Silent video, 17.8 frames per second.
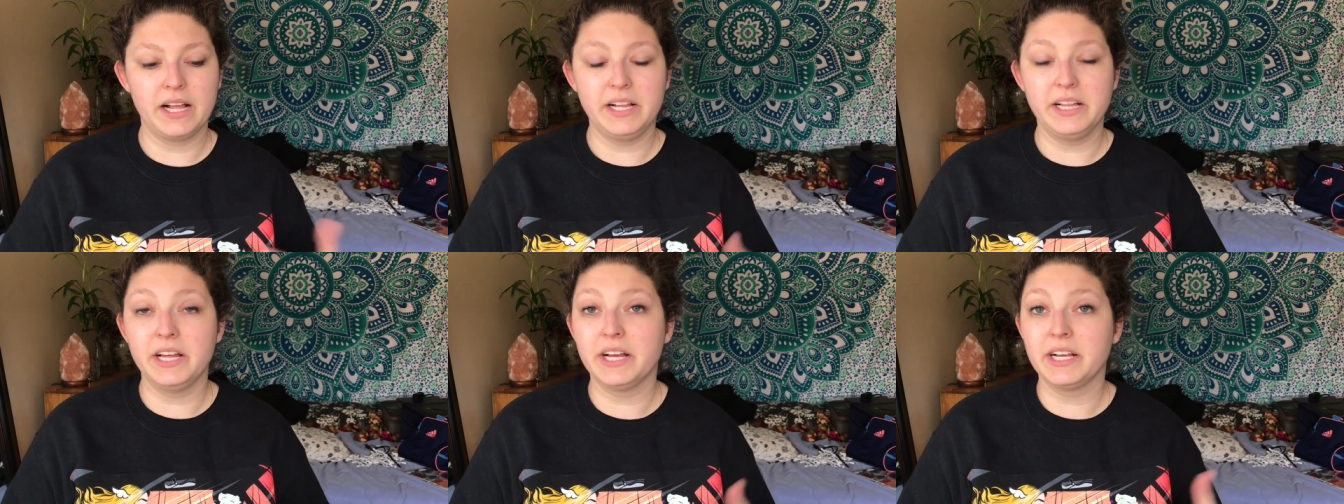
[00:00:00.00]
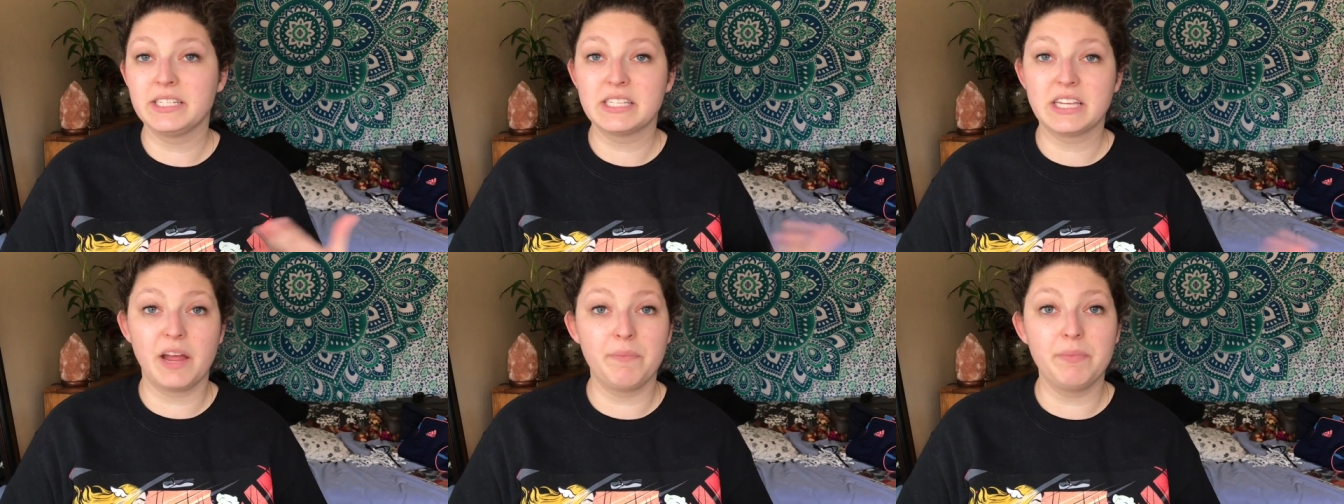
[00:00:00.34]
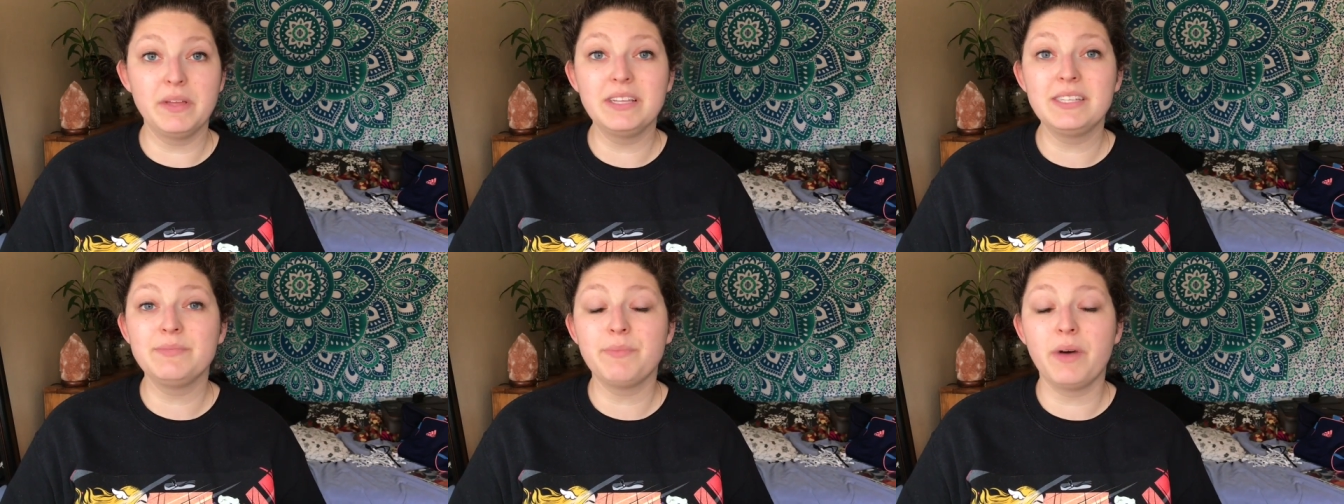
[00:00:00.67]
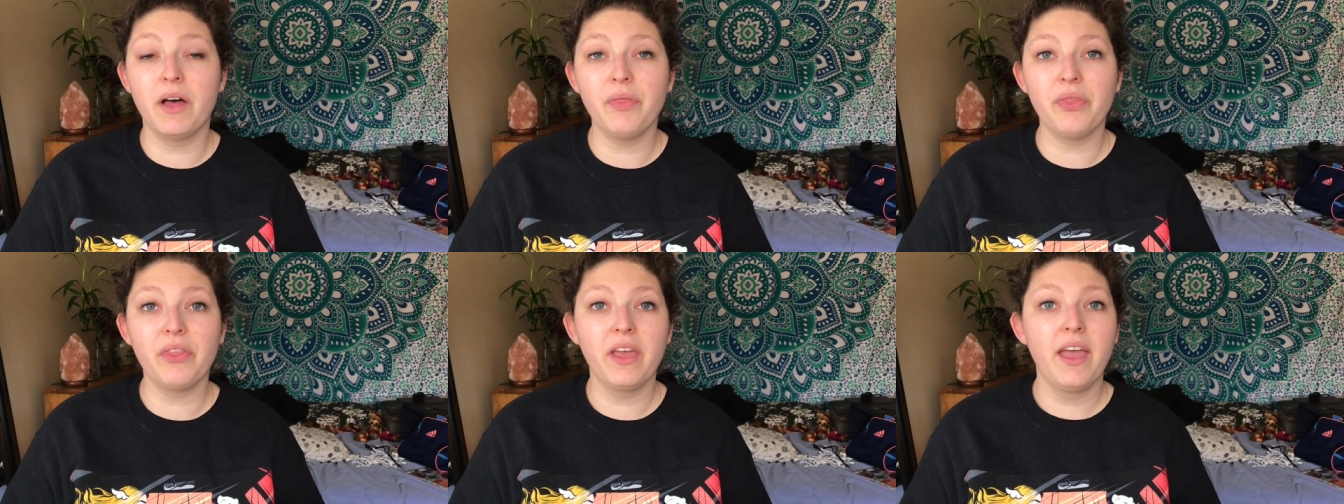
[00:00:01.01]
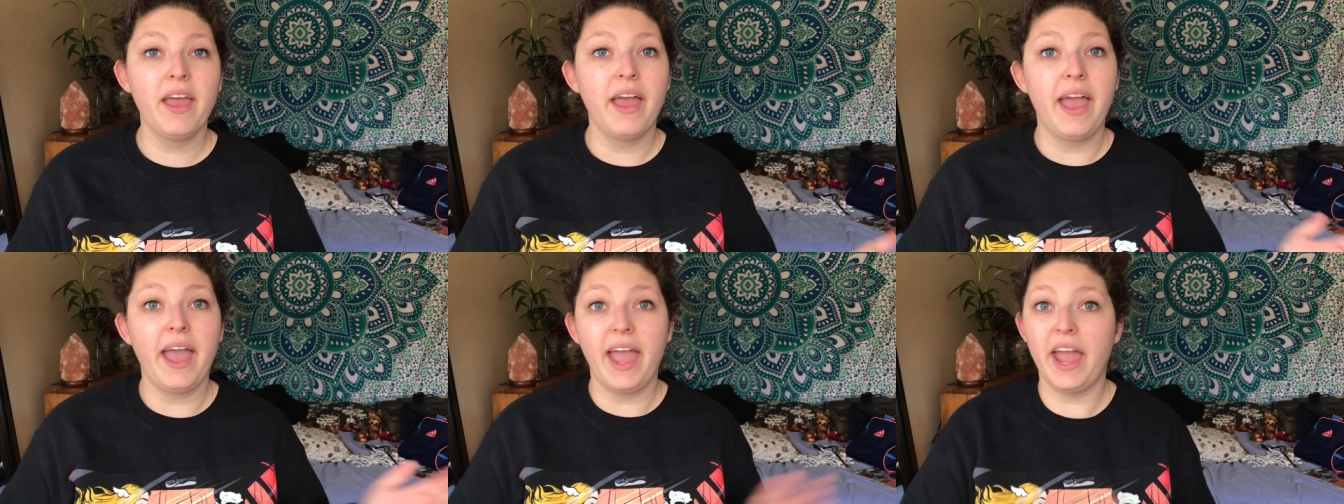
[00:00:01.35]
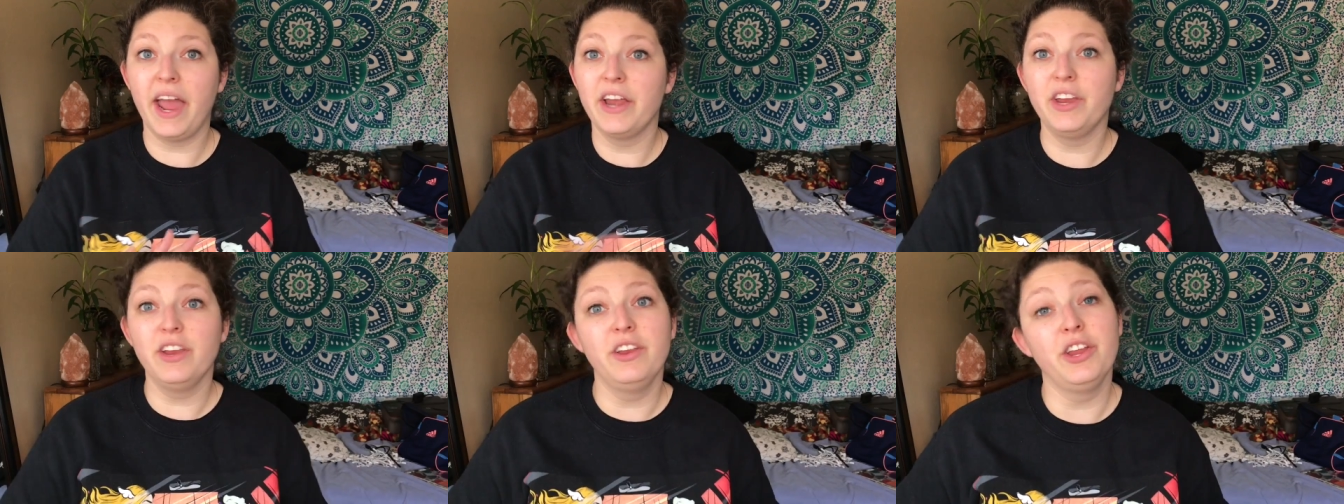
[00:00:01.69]
Click skip this month,
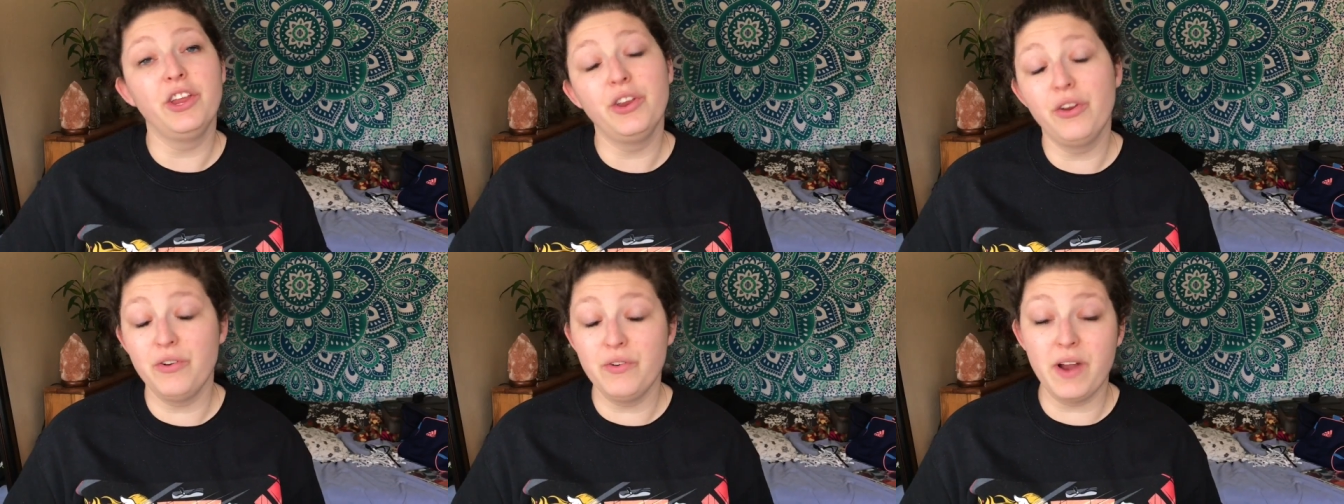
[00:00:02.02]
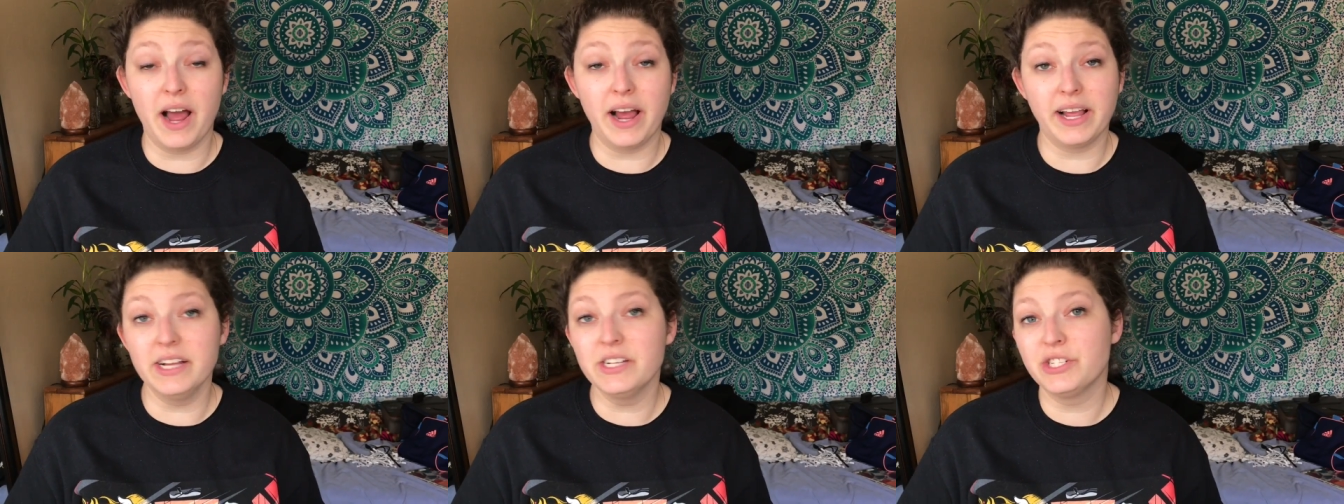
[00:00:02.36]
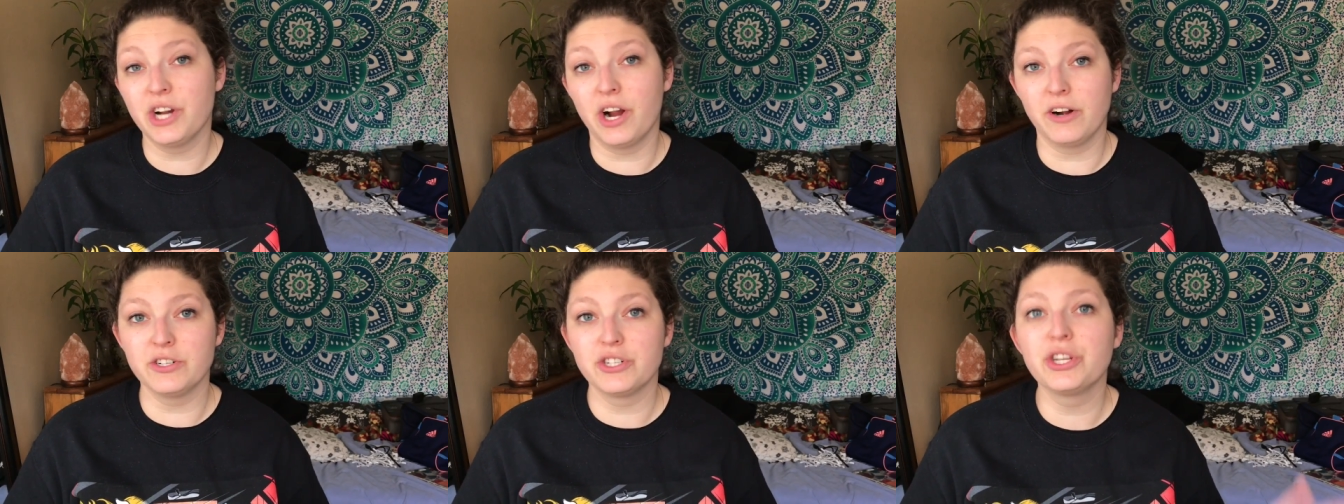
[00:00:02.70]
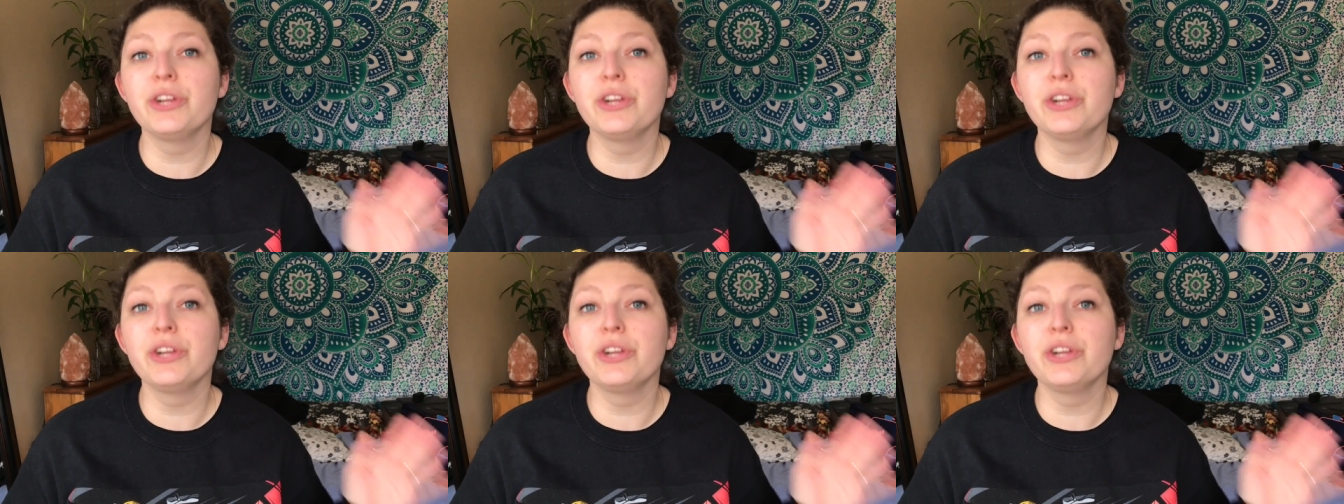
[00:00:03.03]
and you do not get charged.